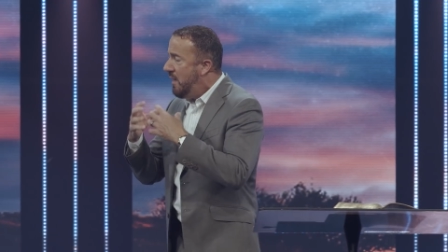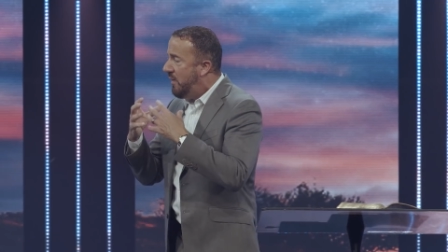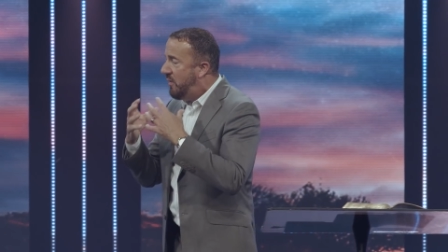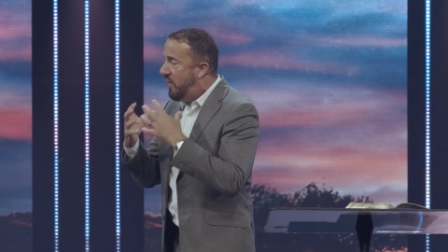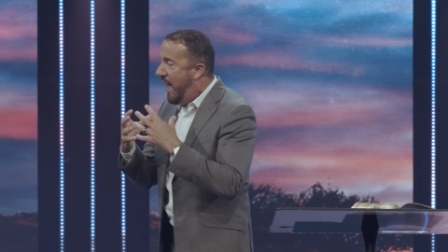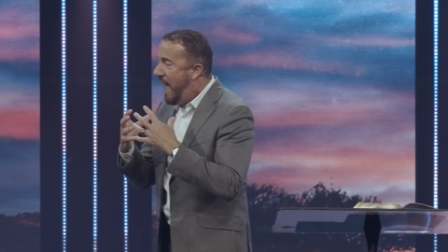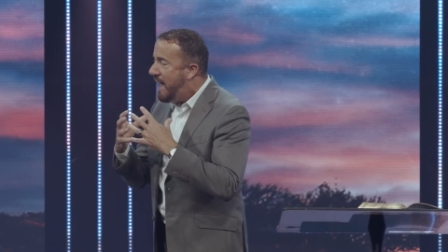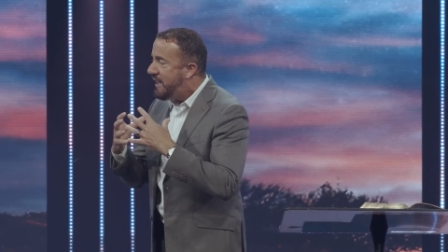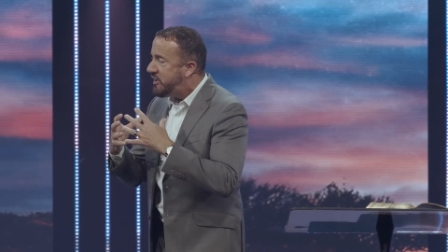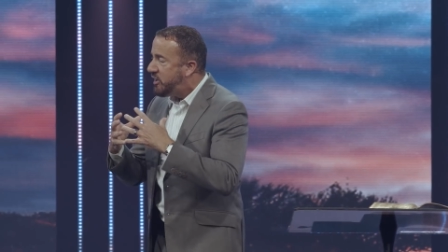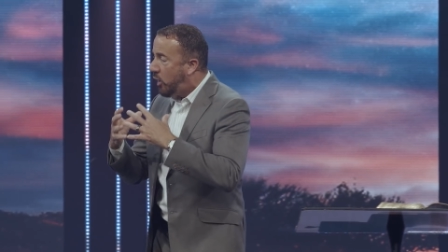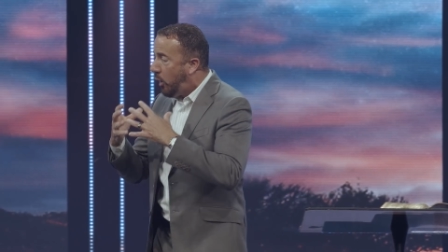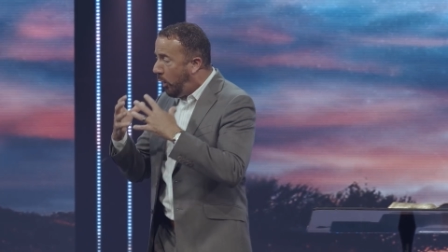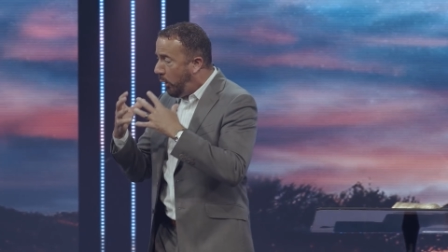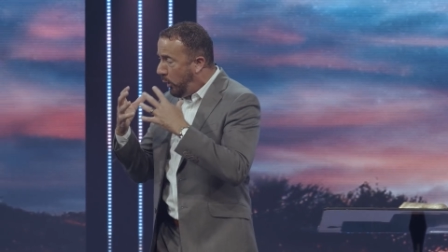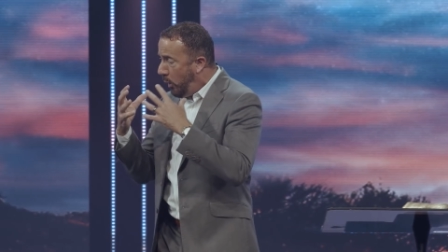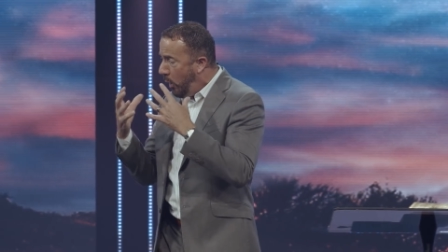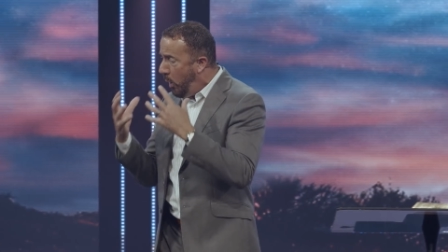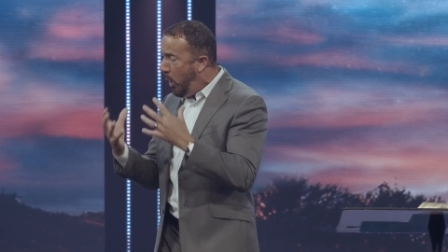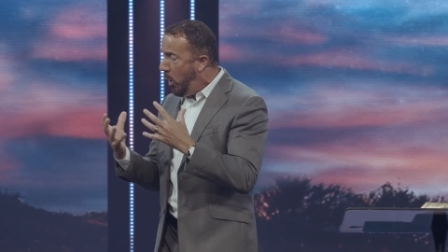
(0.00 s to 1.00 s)
That's
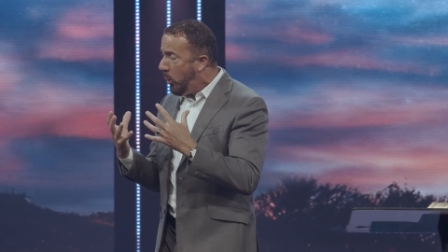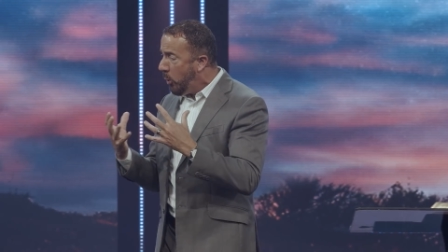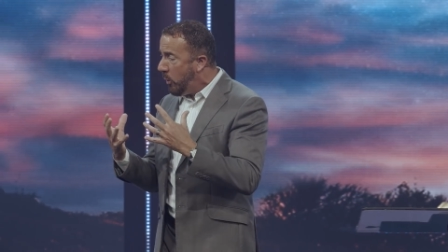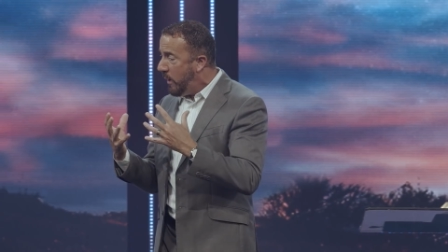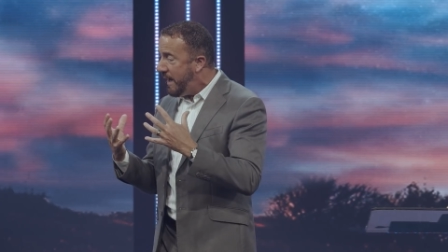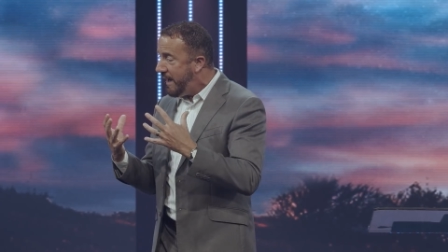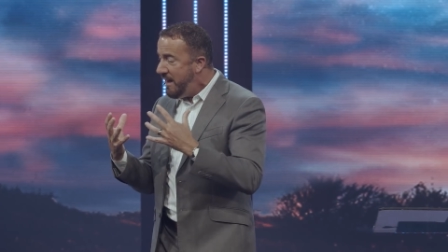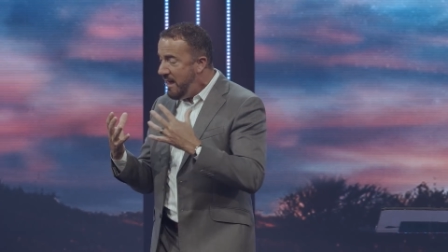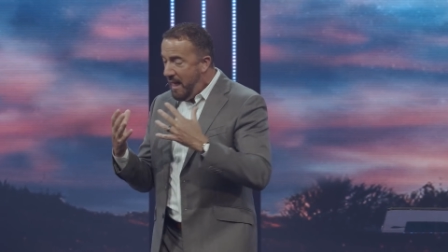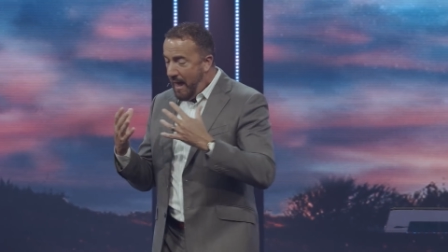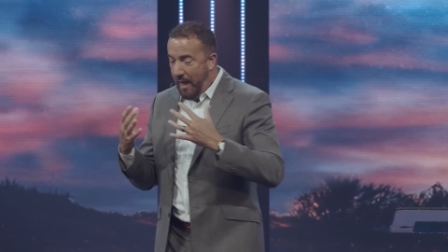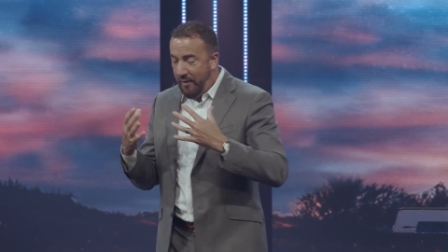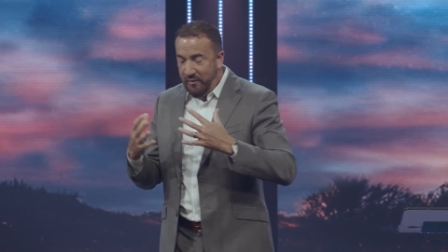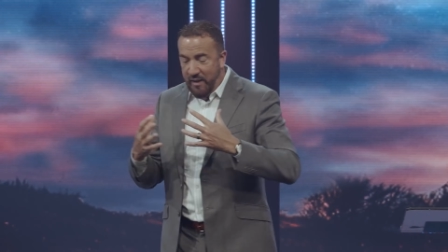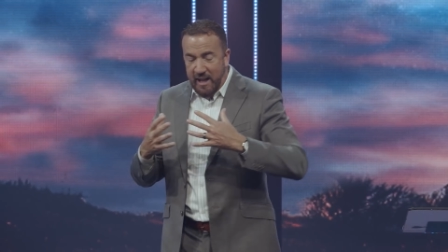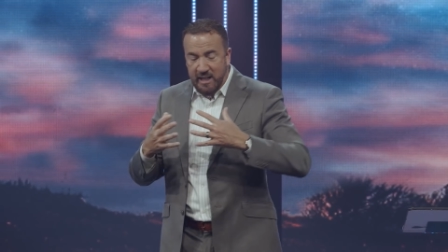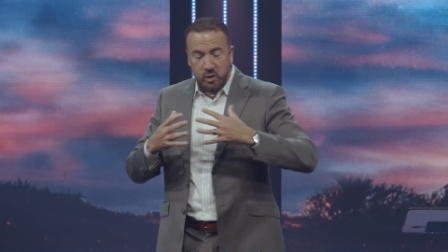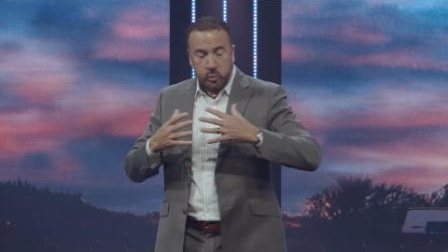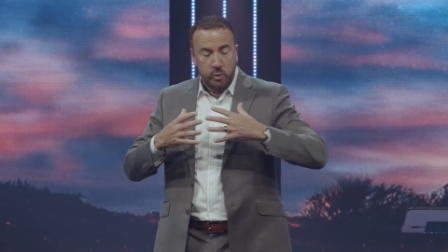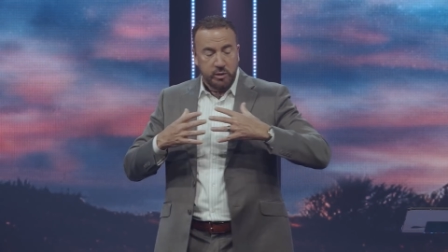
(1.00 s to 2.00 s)
glory, and
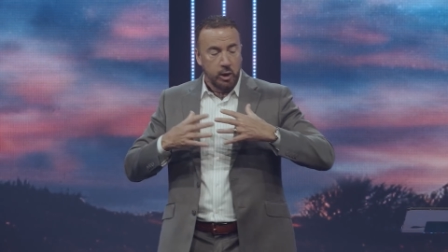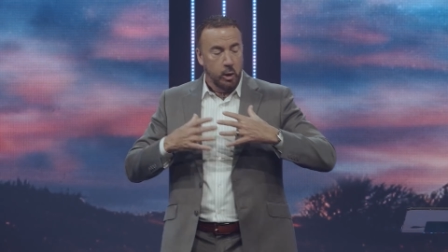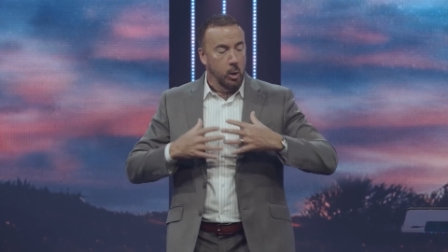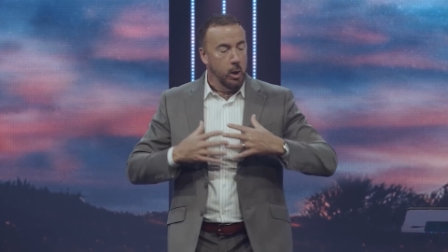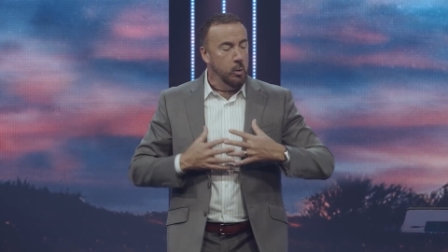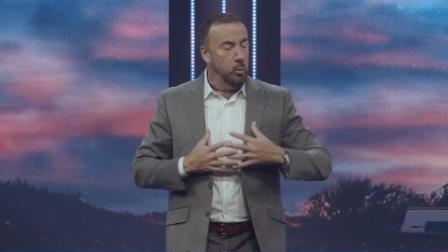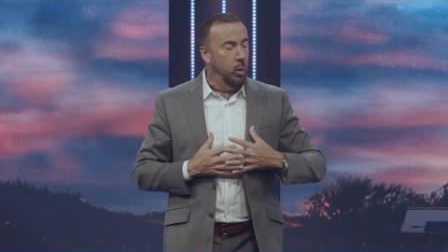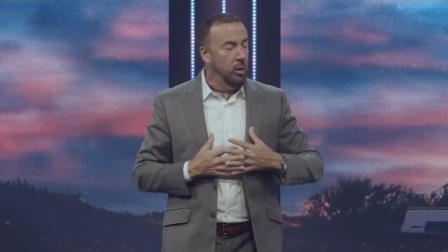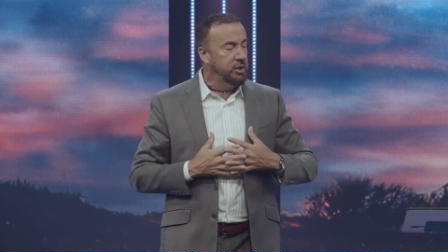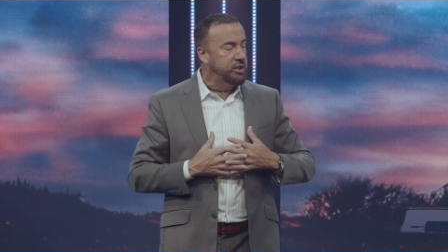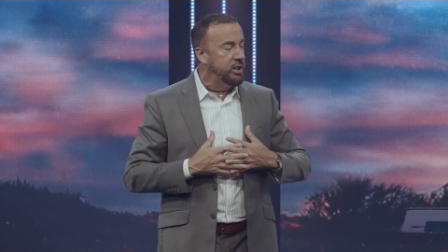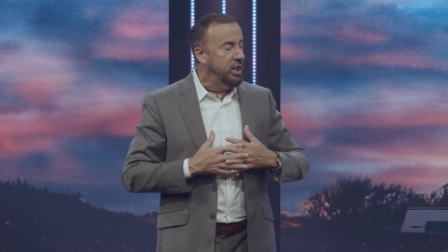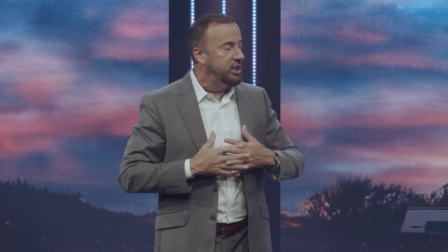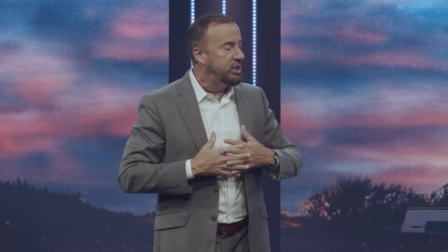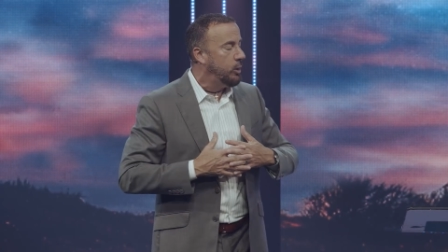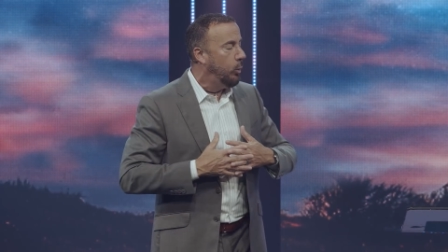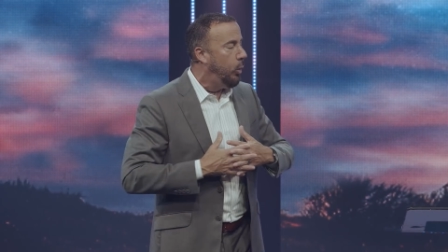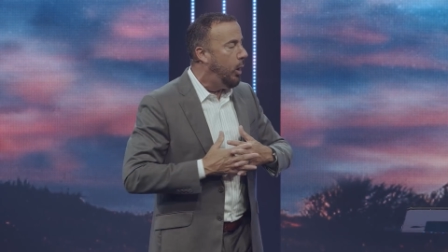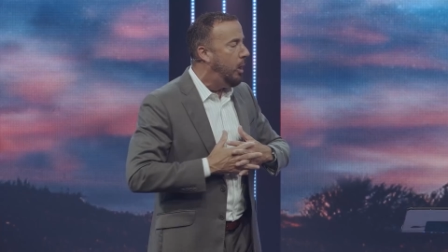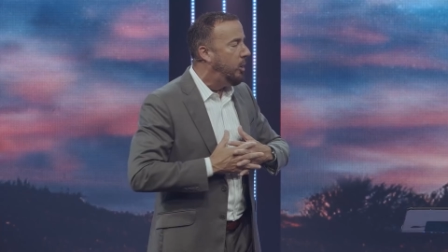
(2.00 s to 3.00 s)
that's what the Lord wants us
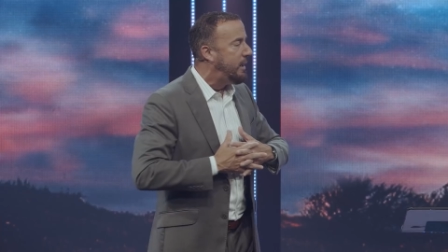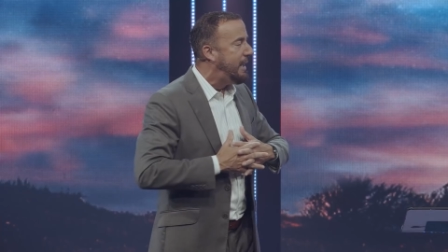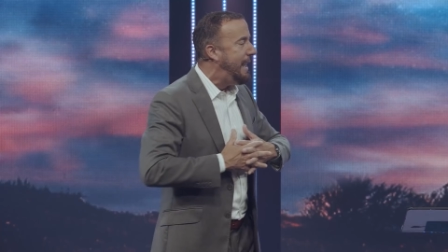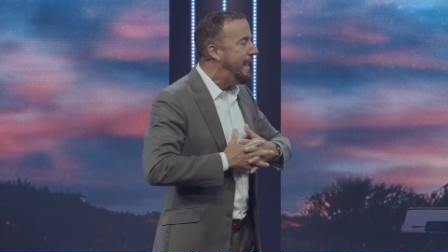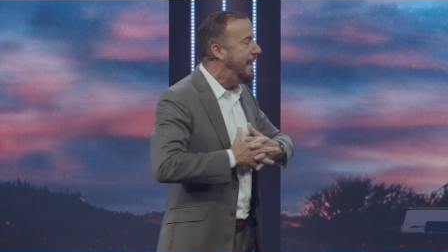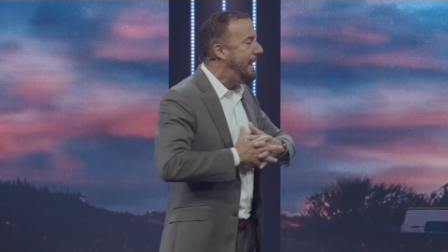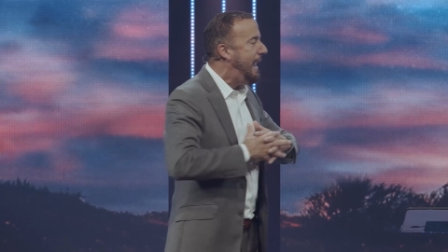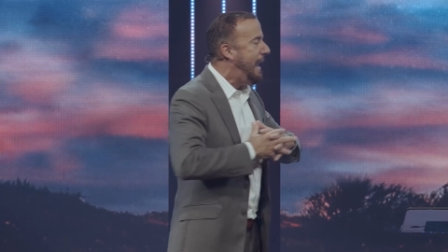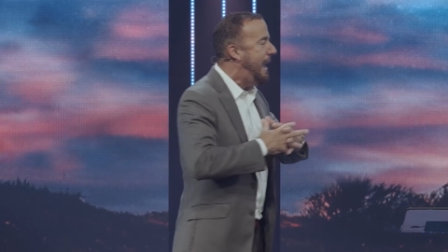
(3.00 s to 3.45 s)
to walk in